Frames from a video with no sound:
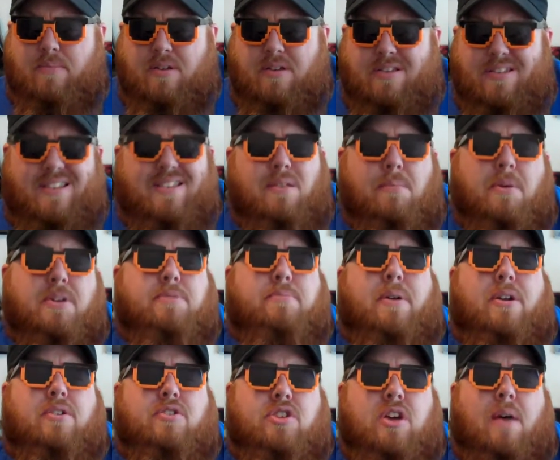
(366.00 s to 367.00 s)
It does a much
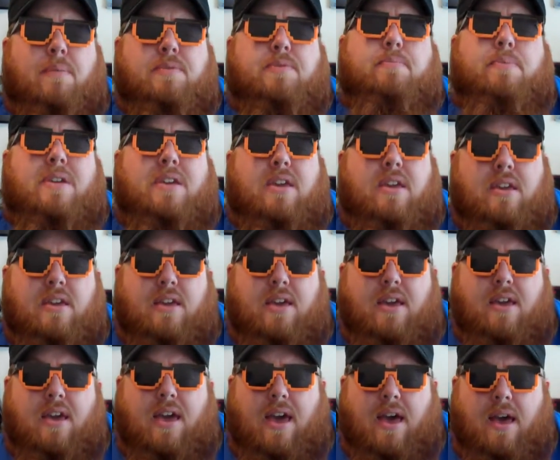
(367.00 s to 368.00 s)
better job speaking
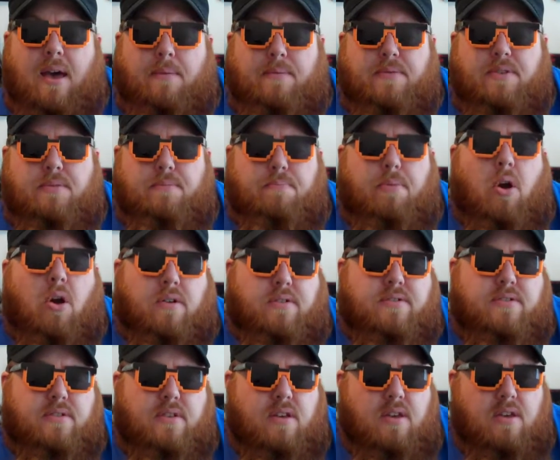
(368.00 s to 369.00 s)

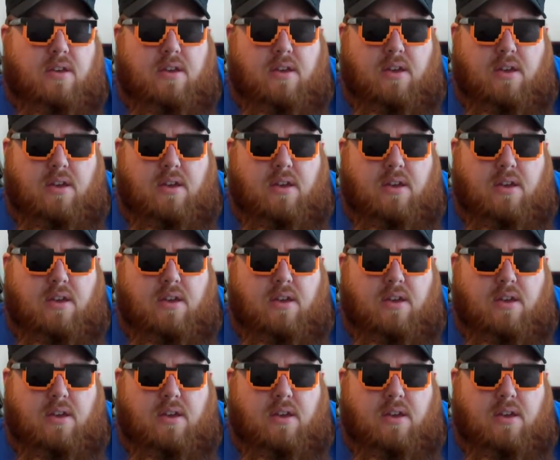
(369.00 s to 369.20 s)
parts.